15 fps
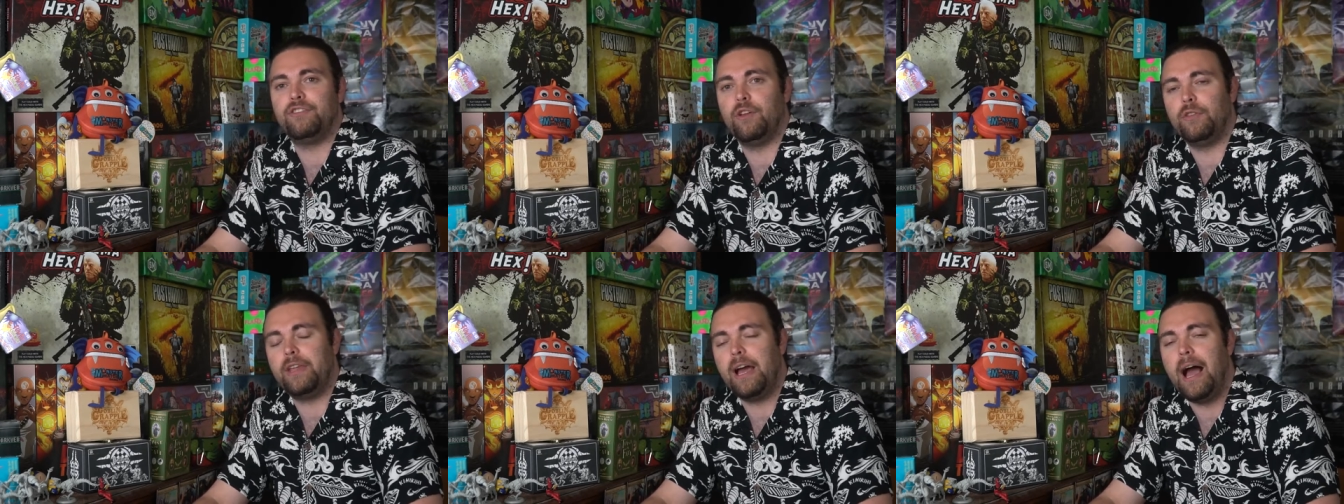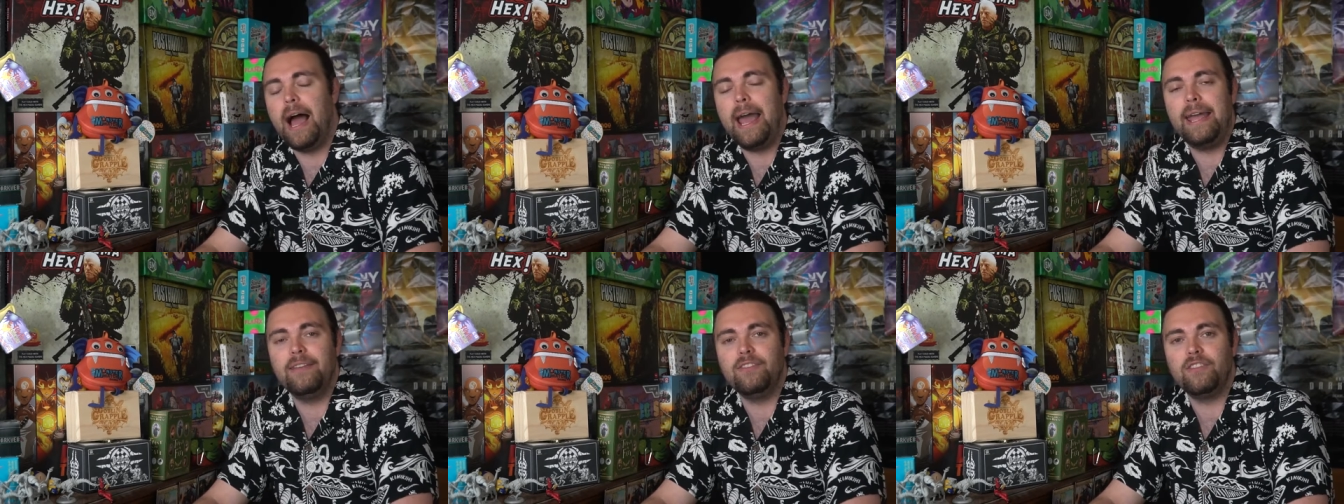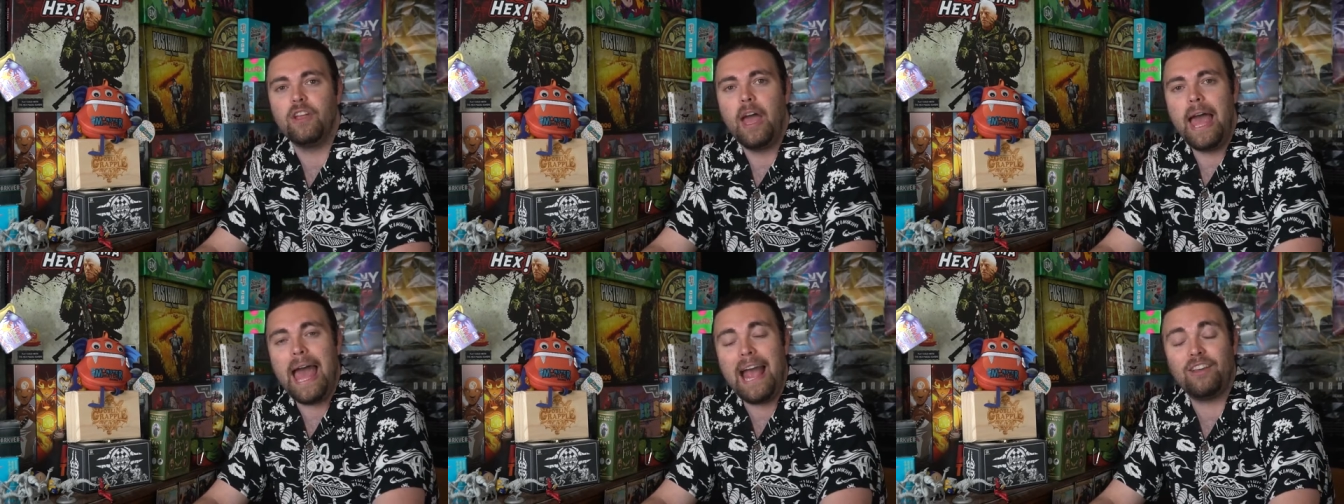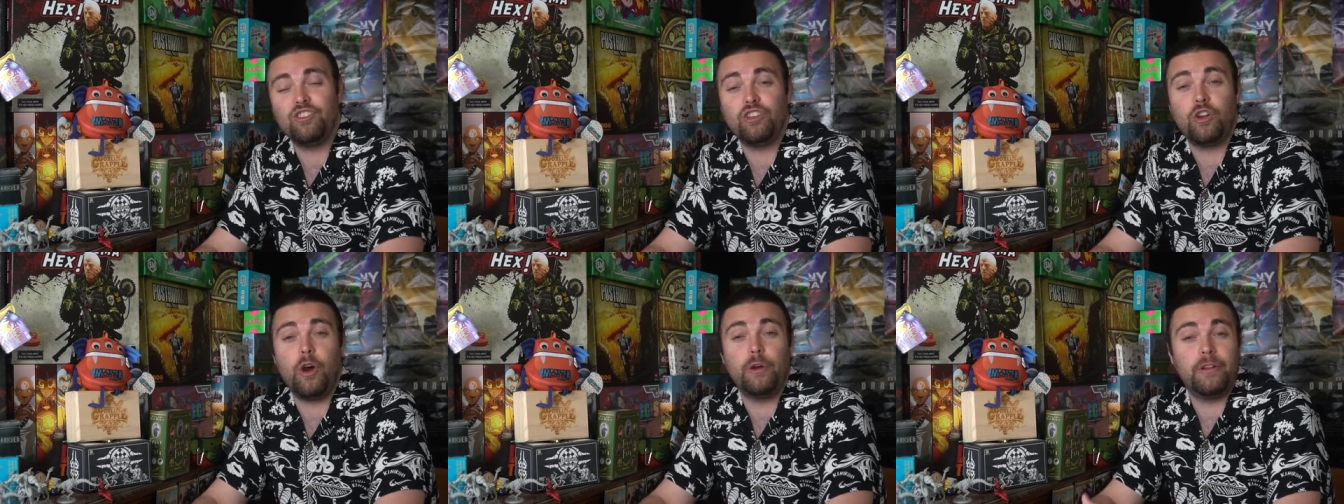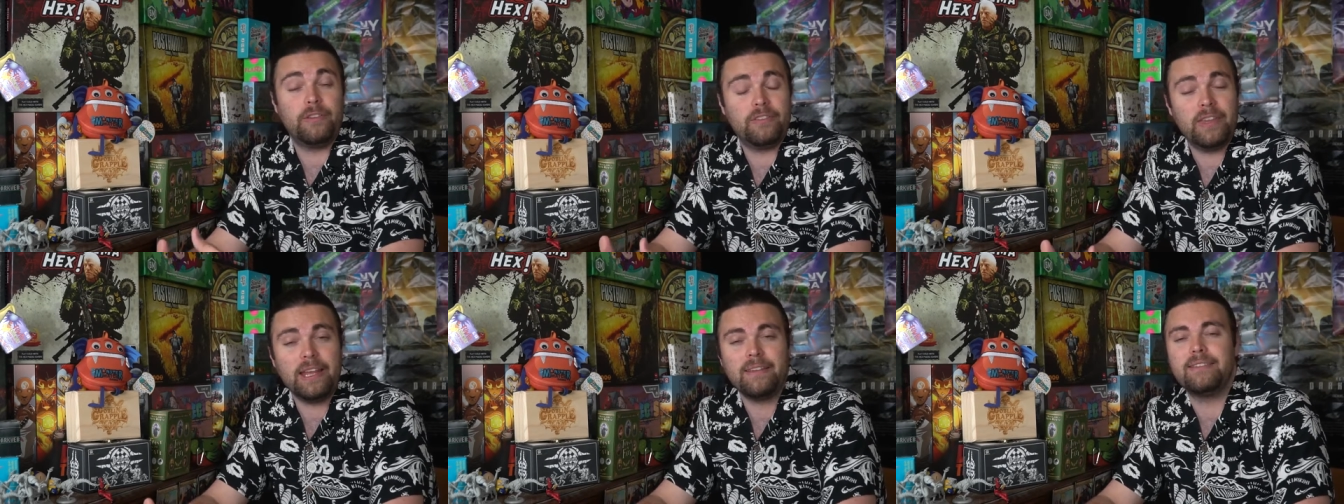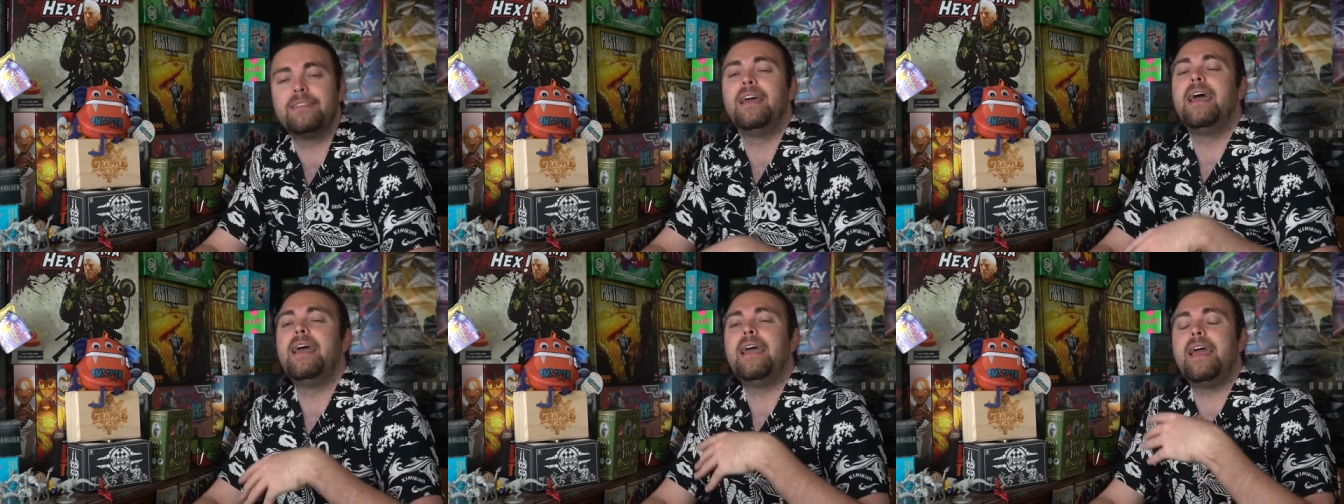So the highest action card is six.